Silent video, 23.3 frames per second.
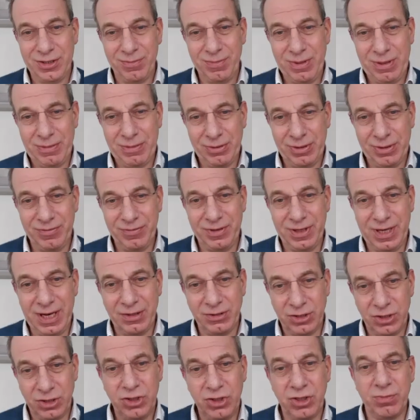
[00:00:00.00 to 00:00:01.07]
and people live in the
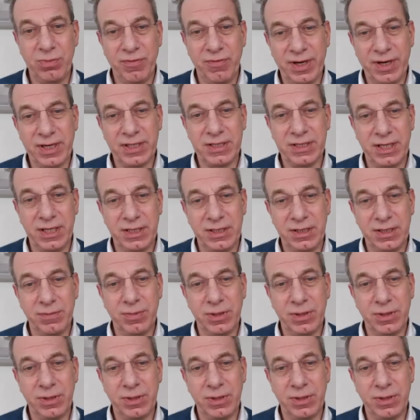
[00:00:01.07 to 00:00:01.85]
houses should be vaccinated,